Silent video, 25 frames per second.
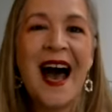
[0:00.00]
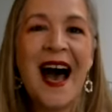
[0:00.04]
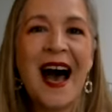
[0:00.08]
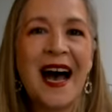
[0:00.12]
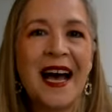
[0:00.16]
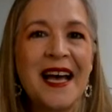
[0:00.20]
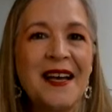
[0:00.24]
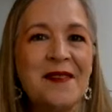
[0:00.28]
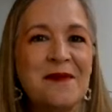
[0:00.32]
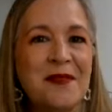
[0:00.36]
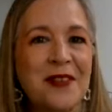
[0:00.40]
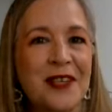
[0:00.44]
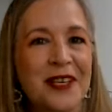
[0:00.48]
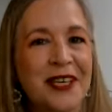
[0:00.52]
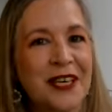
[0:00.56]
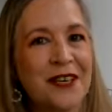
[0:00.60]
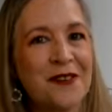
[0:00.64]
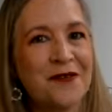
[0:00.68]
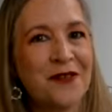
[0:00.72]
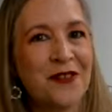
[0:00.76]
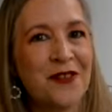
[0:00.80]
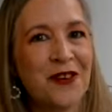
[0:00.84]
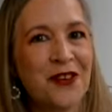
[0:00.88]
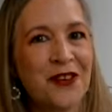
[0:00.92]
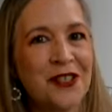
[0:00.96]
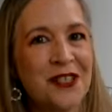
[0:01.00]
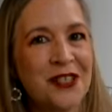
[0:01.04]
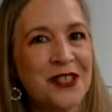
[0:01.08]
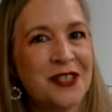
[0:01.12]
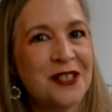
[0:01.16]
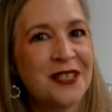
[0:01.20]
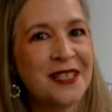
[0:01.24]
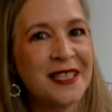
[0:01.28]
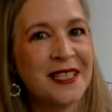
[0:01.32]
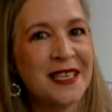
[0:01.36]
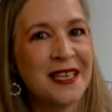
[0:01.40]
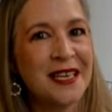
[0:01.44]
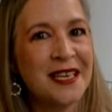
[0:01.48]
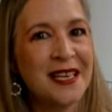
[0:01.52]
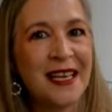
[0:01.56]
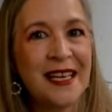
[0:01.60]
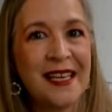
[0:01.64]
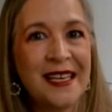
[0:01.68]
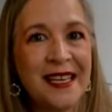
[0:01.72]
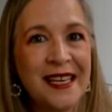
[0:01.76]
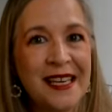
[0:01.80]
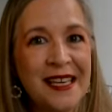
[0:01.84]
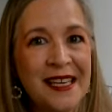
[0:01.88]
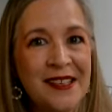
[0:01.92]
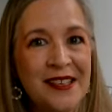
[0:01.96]
I'm looking forward forward to seeing
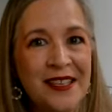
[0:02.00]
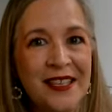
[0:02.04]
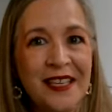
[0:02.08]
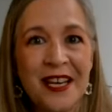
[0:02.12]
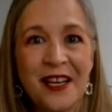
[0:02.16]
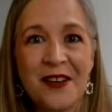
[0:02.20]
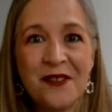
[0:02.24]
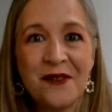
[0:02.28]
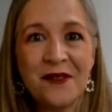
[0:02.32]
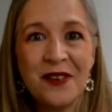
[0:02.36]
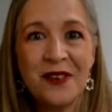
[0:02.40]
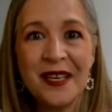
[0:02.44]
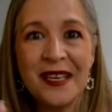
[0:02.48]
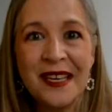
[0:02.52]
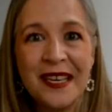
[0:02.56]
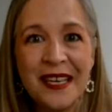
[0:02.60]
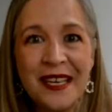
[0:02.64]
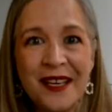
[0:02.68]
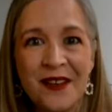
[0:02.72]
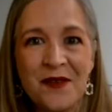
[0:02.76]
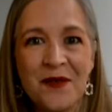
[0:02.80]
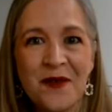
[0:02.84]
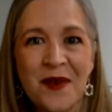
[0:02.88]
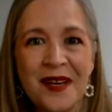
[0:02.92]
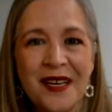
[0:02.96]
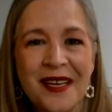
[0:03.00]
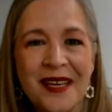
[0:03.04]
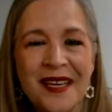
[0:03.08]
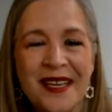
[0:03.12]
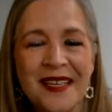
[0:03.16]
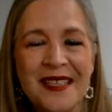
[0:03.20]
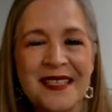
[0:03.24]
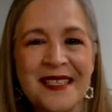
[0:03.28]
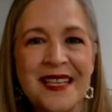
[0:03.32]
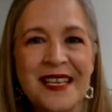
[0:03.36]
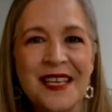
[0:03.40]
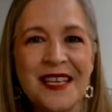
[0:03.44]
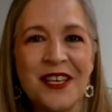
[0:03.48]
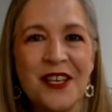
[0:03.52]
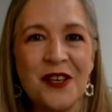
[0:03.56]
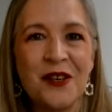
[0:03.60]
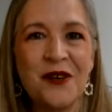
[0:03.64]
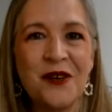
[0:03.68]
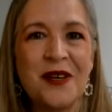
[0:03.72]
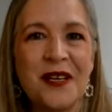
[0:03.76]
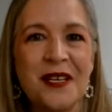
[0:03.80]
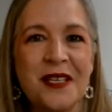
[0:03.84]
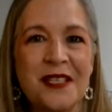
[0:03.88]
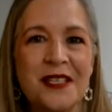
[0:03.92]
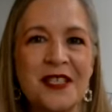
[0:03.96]
and hearing and reading what it is that you
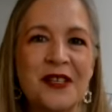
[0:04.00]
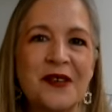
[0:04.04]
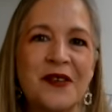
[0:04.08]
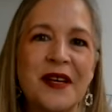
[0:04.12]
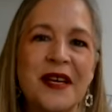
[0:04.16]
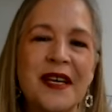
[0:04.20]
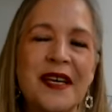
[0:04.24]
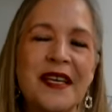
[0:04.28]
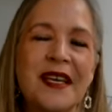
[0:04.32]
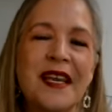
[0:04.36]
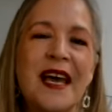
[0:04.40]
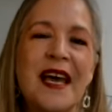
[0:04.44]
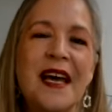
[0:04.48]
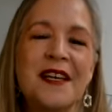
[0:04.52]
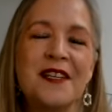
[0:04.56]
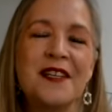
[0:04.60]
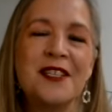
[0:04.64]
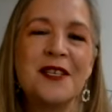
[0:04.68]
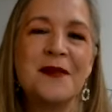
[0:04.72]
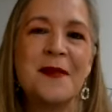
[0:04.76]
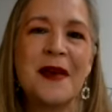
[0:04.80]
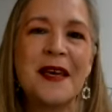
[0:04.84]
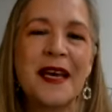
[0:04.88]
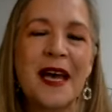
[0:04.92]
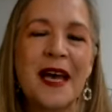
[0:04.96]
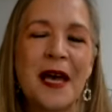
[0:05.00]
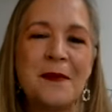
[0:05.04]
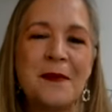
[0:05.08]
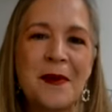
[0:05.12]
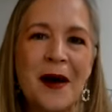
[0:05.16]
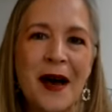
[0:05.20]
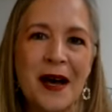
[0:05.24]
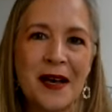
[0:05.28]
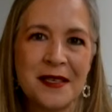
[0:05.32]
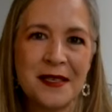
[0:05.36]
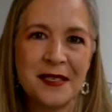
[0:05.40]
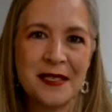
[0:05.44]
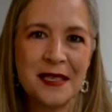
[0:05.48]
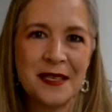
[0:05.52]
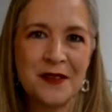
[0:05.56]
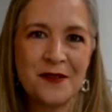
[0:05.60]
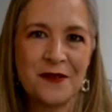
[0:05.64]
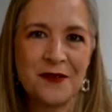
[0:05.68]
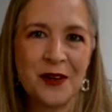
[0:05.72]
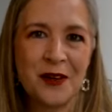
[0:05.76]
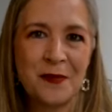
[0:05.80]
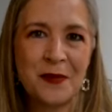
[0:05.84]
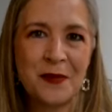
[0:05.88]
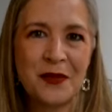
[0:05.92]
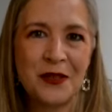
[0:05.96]
are doing to make a positive
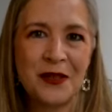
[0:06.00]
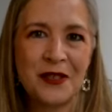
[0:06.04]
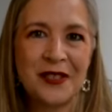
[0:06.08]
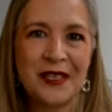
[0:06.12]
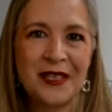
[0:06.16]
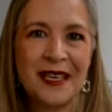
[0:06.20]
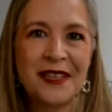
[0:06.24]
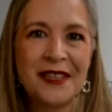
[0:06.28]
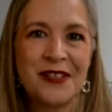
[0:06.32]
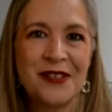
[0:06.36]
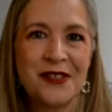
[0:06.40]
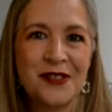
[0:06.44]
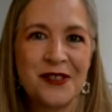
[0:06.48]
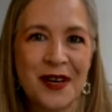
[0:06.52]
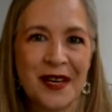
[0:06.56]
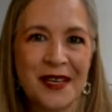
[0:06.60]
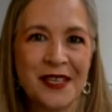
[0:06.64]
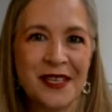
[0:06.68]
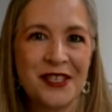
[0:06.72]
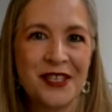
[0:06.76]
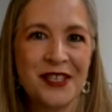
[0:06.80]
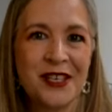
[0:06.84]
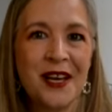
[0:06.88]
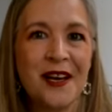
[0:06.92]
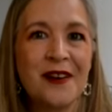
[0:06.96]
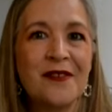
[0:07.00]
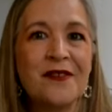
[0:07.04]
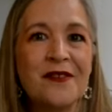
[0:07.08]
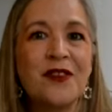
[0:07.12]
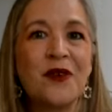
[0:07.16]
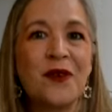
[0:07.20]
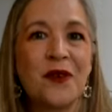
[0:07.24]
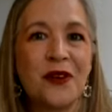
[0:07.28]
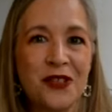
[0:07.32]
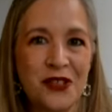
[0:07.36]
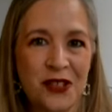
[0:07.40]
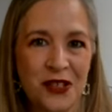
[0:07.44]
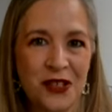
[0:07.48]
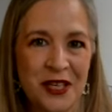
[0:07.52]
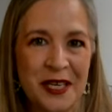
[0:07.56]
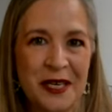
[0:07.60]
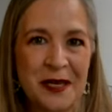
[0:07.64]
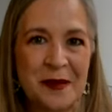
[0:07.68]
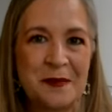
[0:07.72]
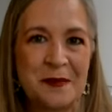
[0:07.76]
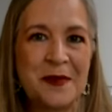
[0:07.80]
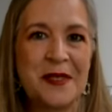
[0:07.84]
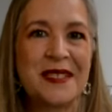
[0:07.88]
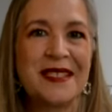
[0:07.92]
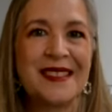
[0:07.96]
ripple in the direction of your
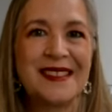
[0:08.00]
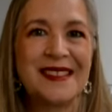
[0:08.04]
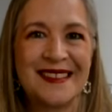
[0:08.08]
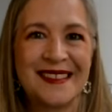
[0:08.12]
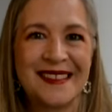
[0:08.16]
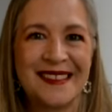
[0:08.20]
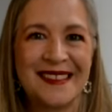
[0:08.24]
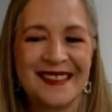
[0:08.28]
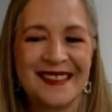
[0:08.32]
dreams.